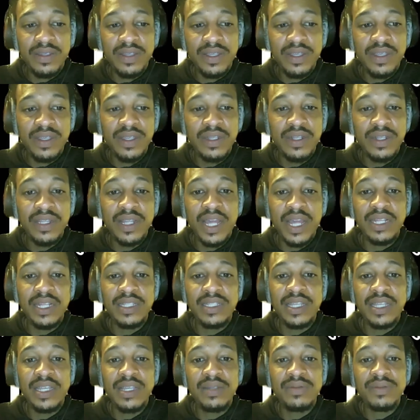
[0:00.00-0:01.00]
And a lot of
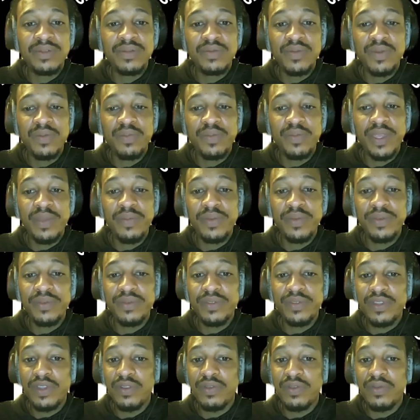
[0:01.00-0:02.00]
times when people
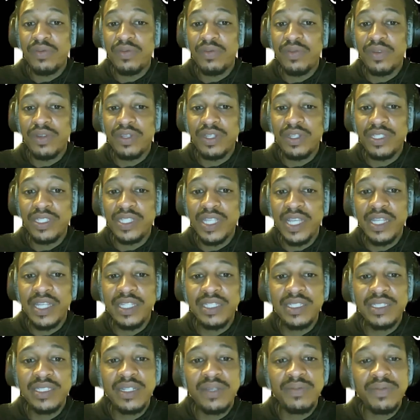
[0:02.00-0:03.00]
don't want to
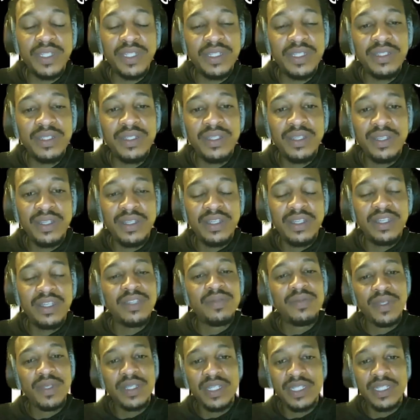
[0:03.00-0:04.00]
change something, it's
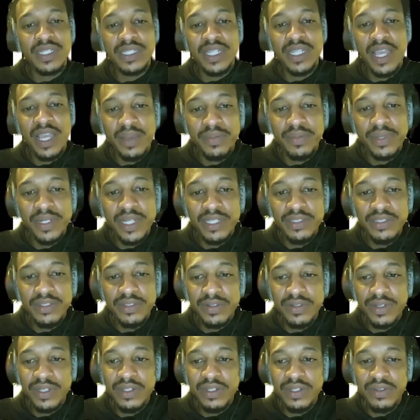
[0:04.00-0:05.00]
because they have
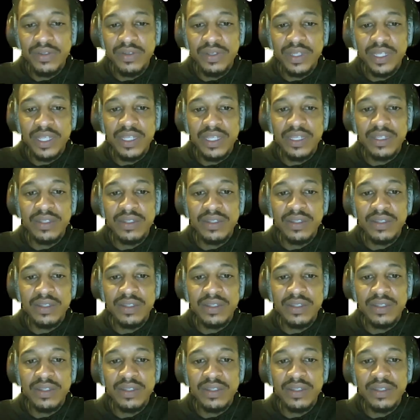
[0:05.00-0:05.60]
pleasure in doing it.